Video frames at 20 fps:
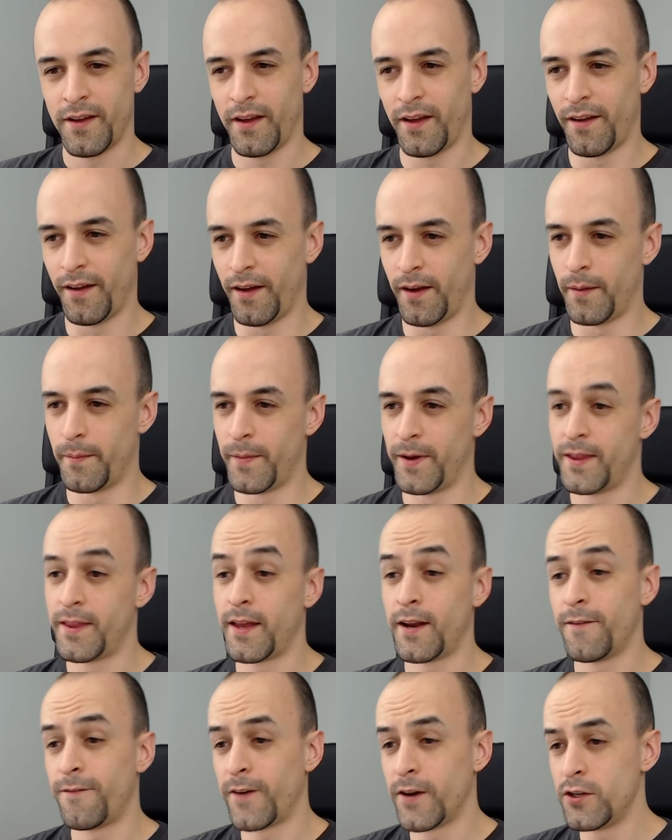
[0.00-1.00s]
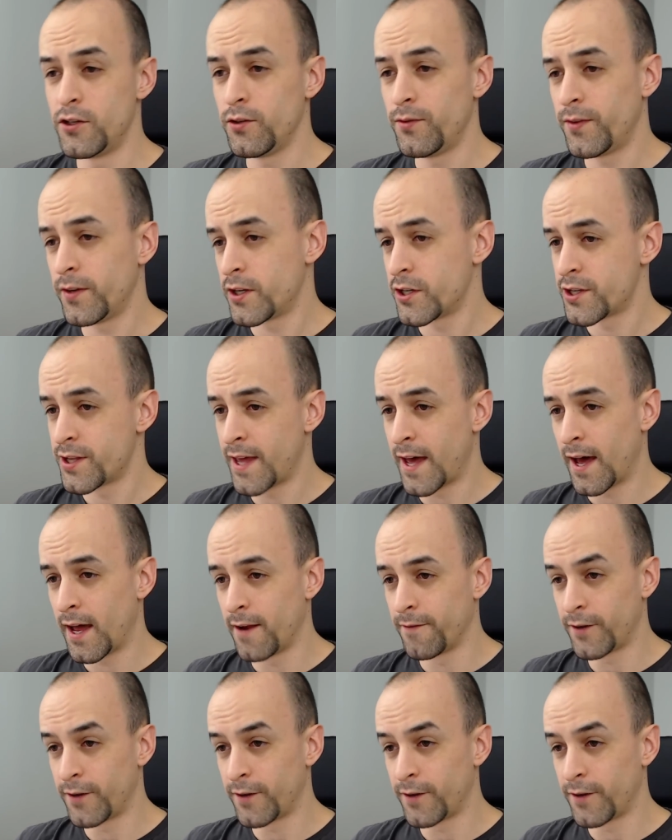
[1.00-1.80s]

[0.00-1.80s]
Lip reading: And then if I do finish that,